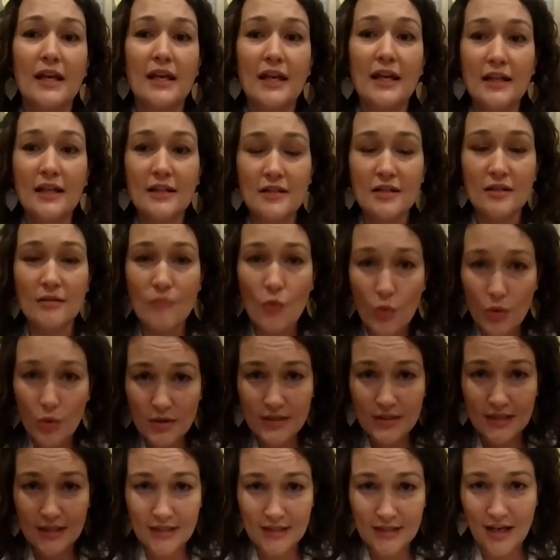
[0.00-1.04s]
into more
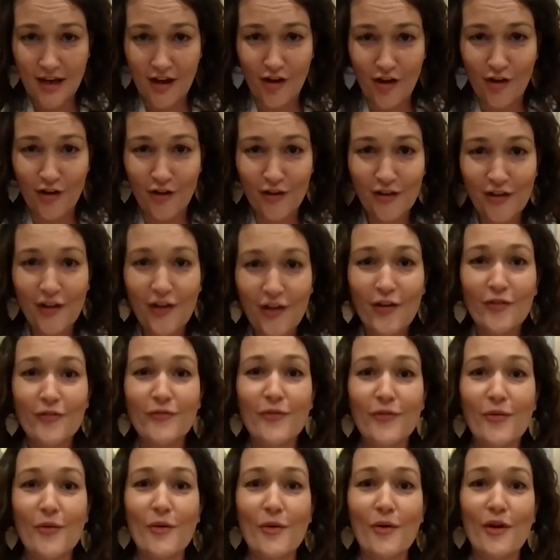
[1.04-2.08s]
detail
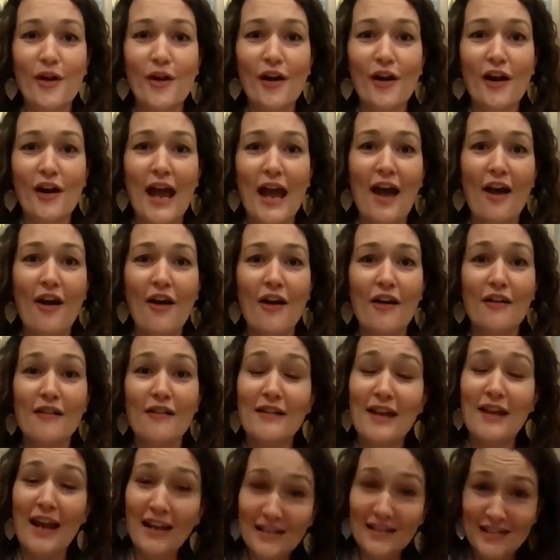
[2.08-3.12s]
for our
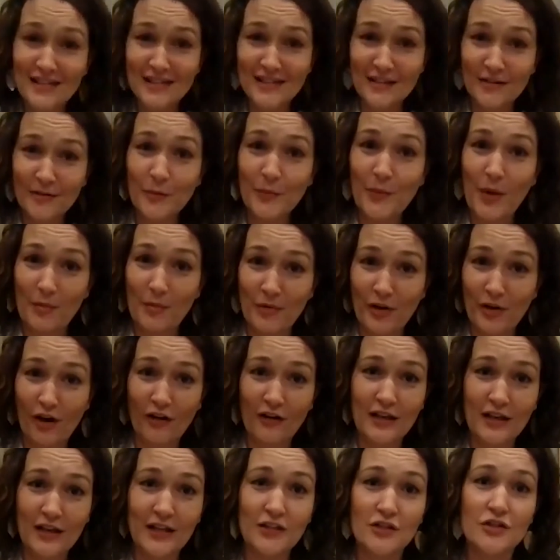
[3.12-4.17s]
next
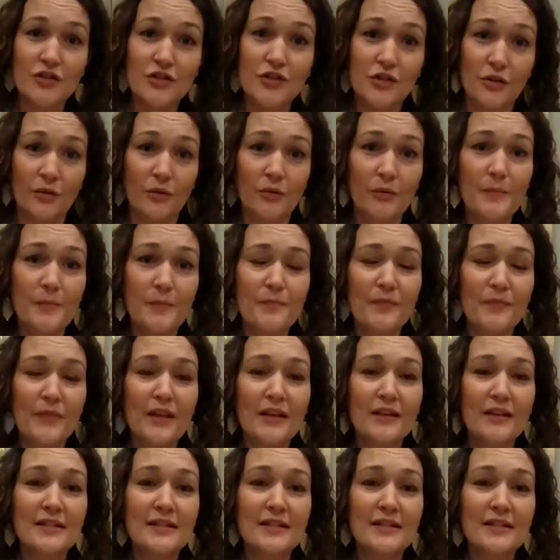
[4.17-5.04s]
webinar in June.